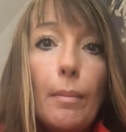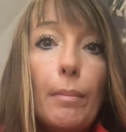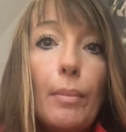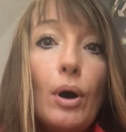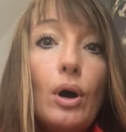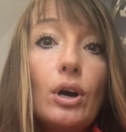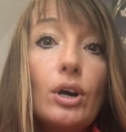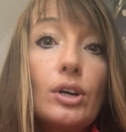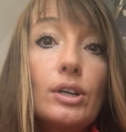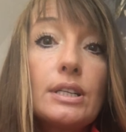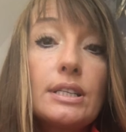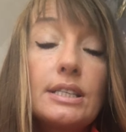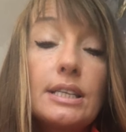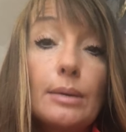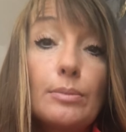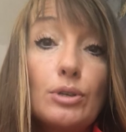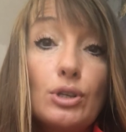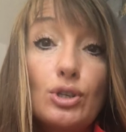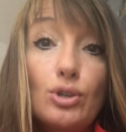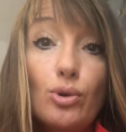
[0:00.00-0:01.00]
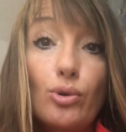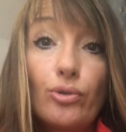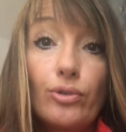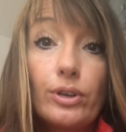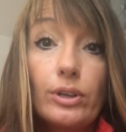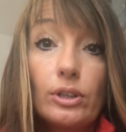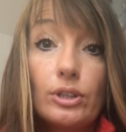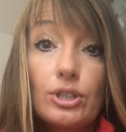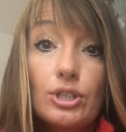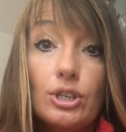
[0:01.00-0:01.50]
Bar Concept
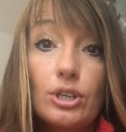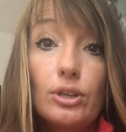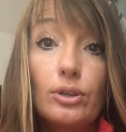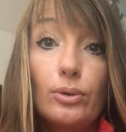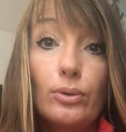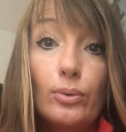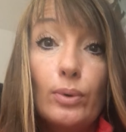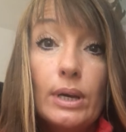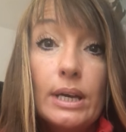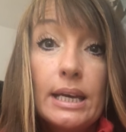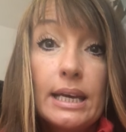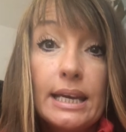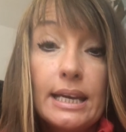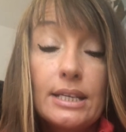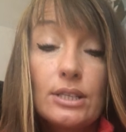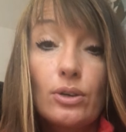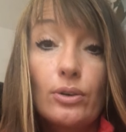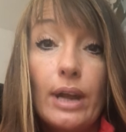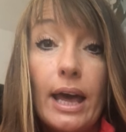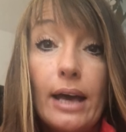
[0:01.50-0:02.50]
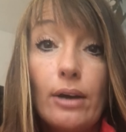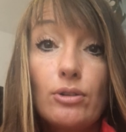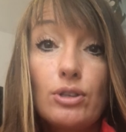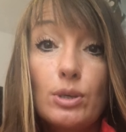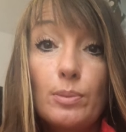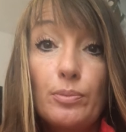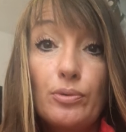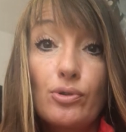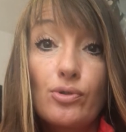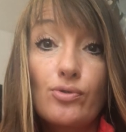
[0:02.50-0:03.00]
Tutorial 2 is on how to
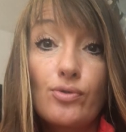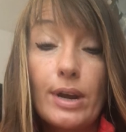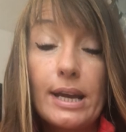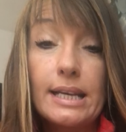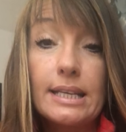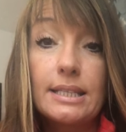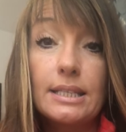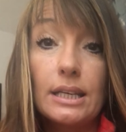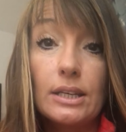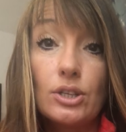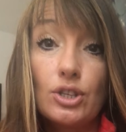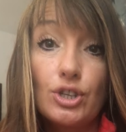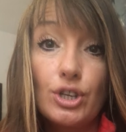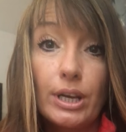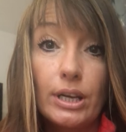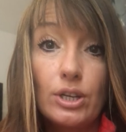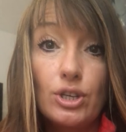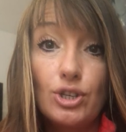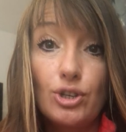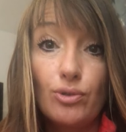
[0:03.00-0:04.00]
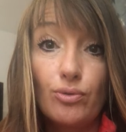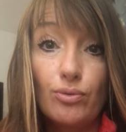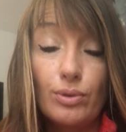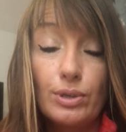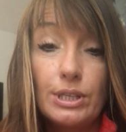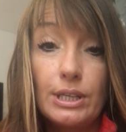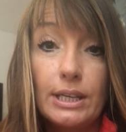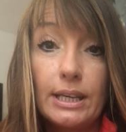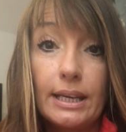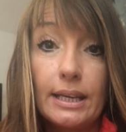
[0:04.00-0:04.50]
progress and change your
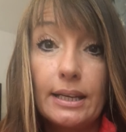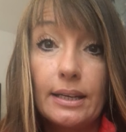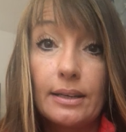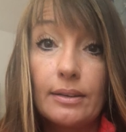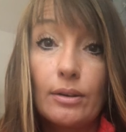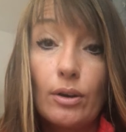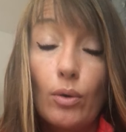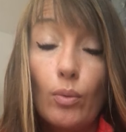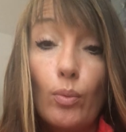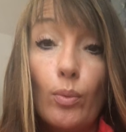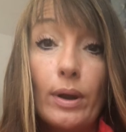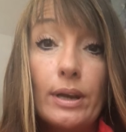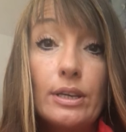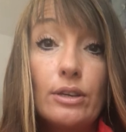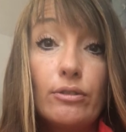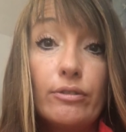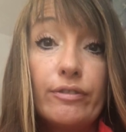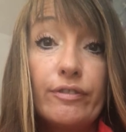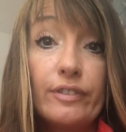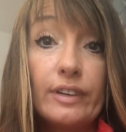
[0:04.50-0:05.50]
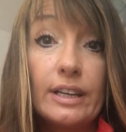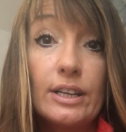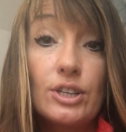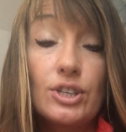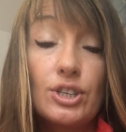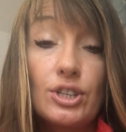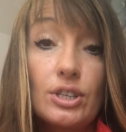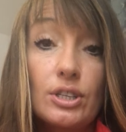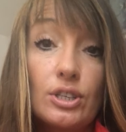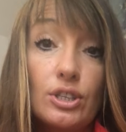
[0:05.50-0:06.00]
routine when you've
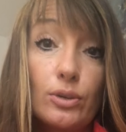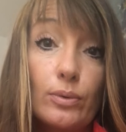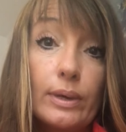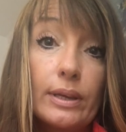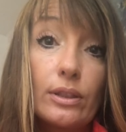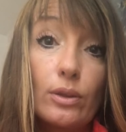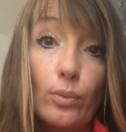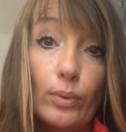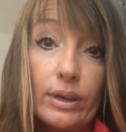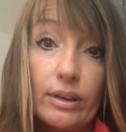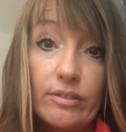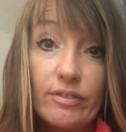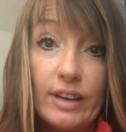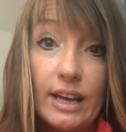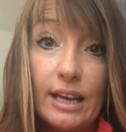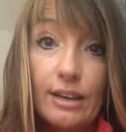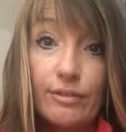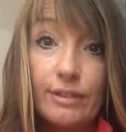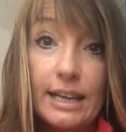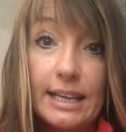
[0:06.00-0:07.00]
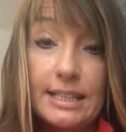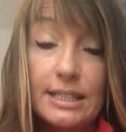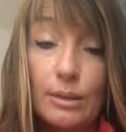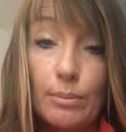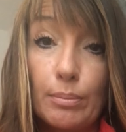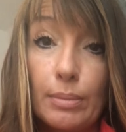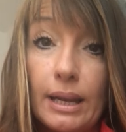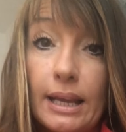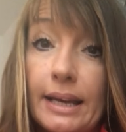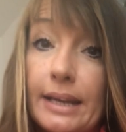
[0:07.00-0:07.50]
finished doing the week 5 lesson
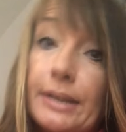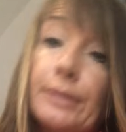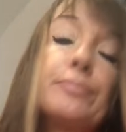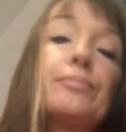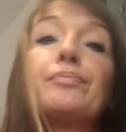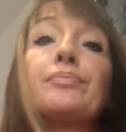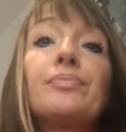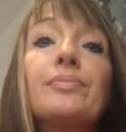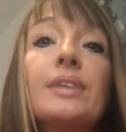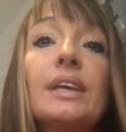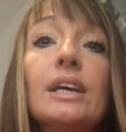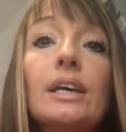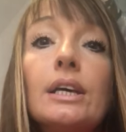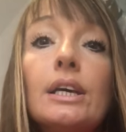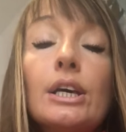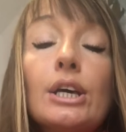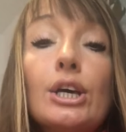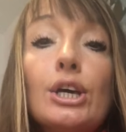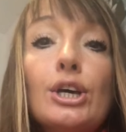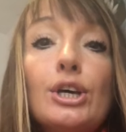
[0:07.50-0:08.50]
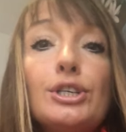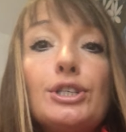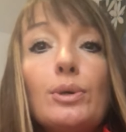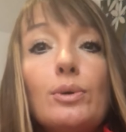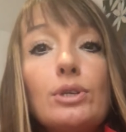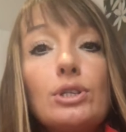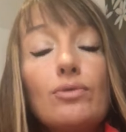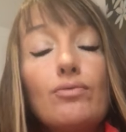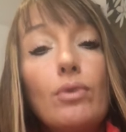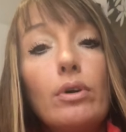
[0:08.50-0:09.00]
plan. So
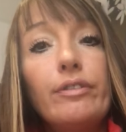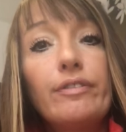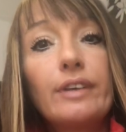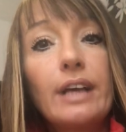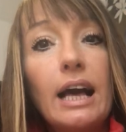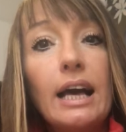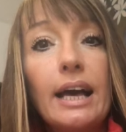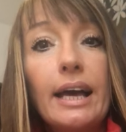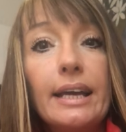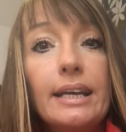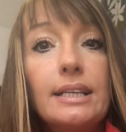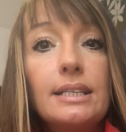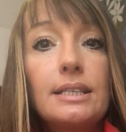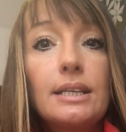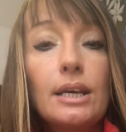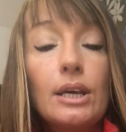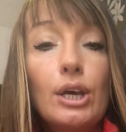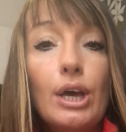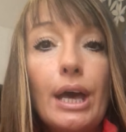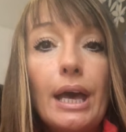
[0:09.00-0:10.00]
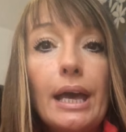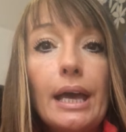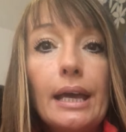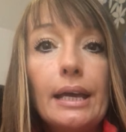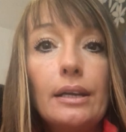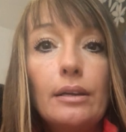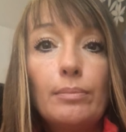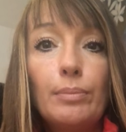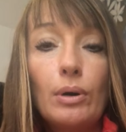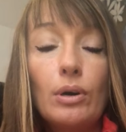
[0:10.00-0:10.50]
as a rough guide,
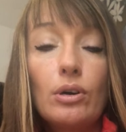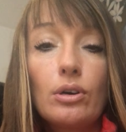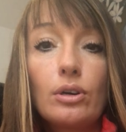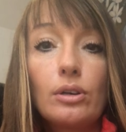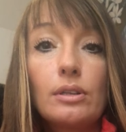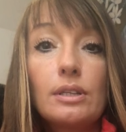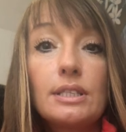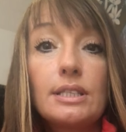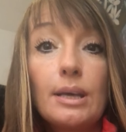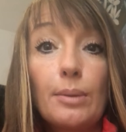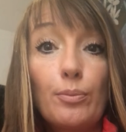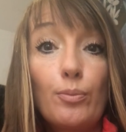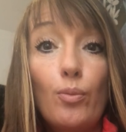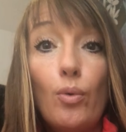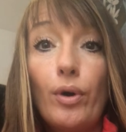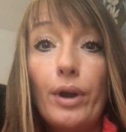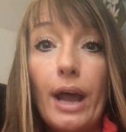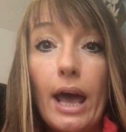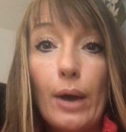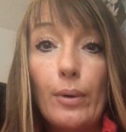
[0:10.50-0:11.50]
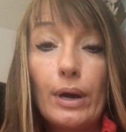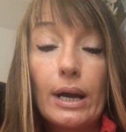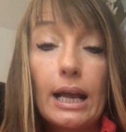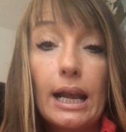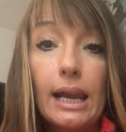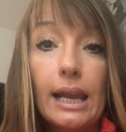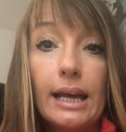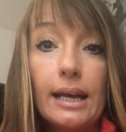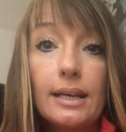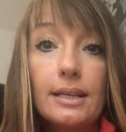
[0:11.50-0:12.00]
in a Bar Concept 1 hour
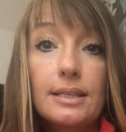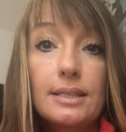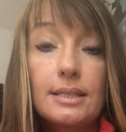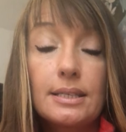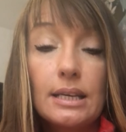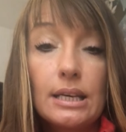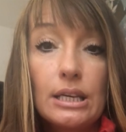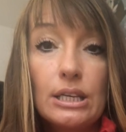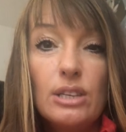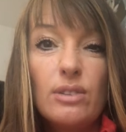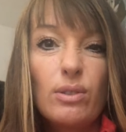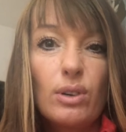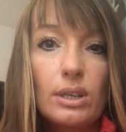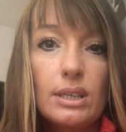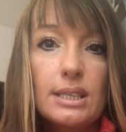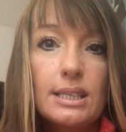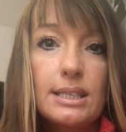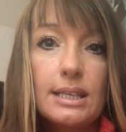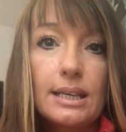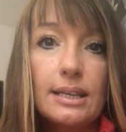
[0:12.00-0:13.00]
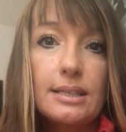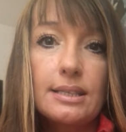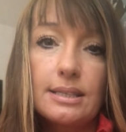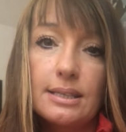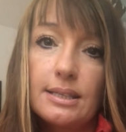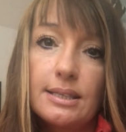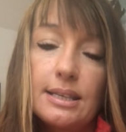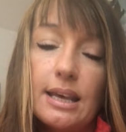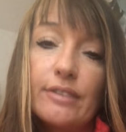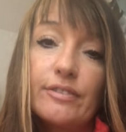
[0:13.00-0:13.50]
class, you've got a 6 to
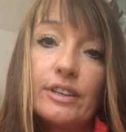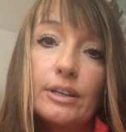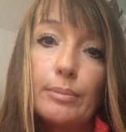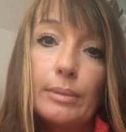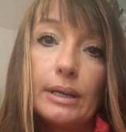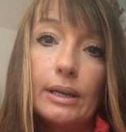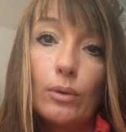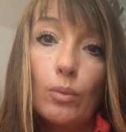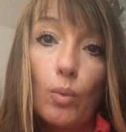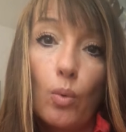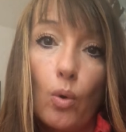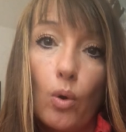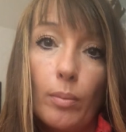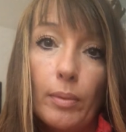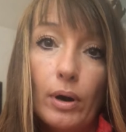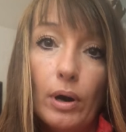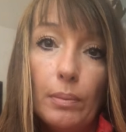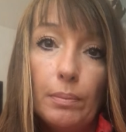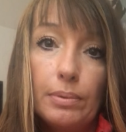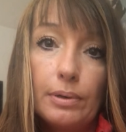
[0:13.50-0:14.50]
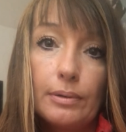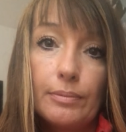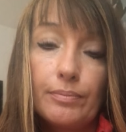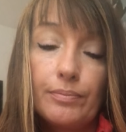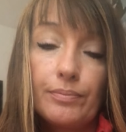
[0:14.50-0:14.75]
7 minute warm up.